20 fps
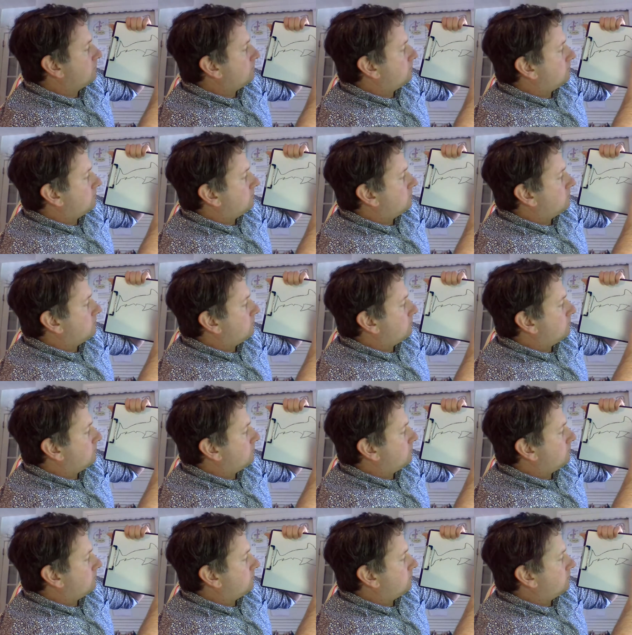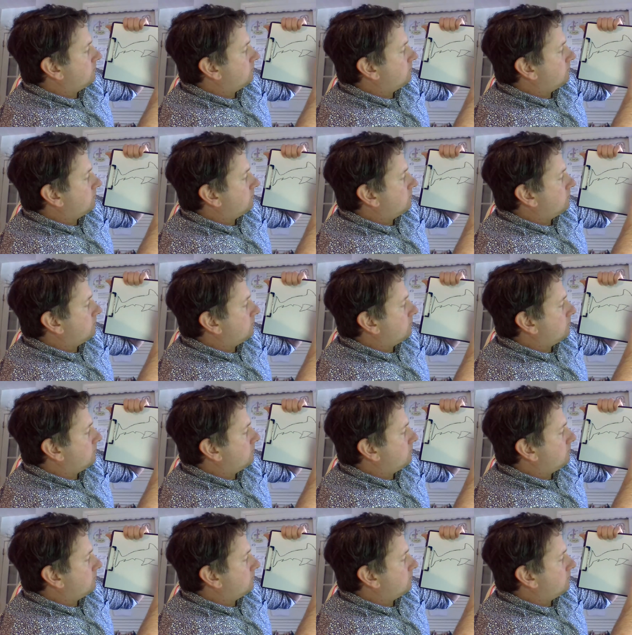
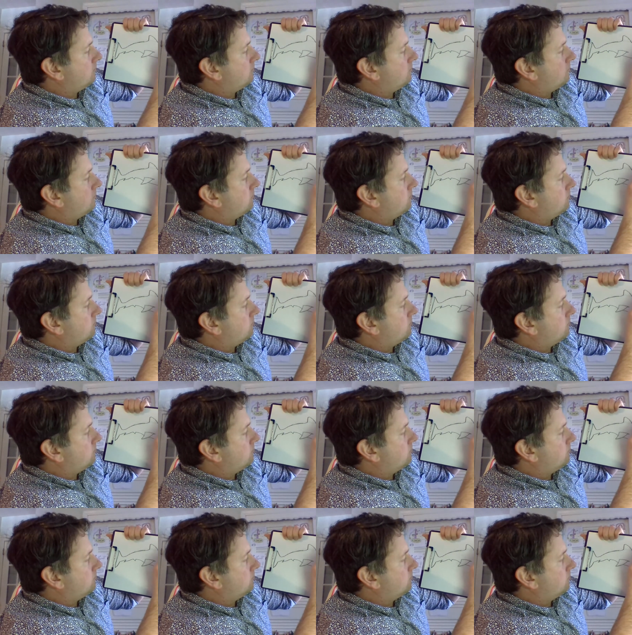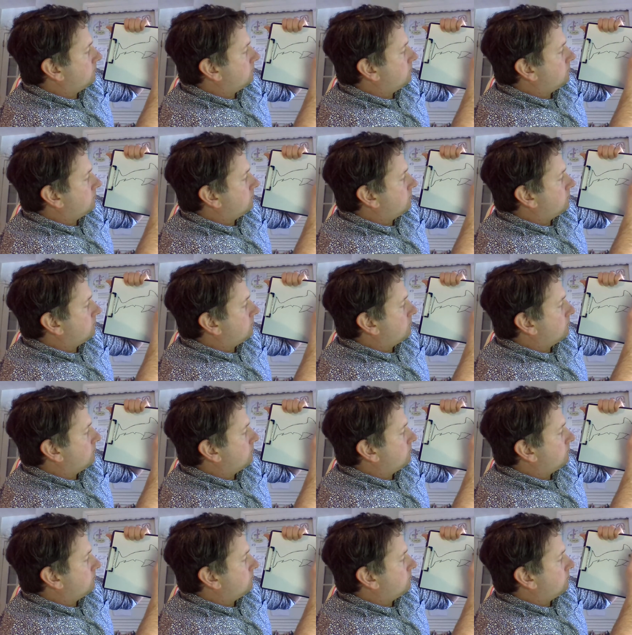
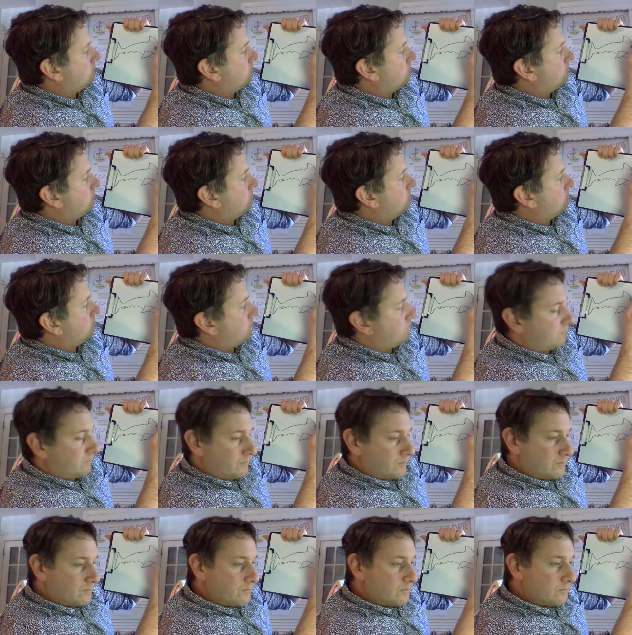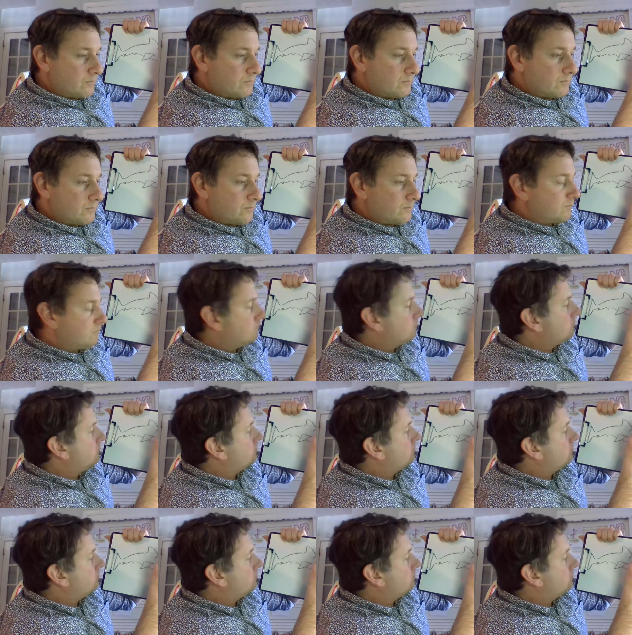Nobody speaks.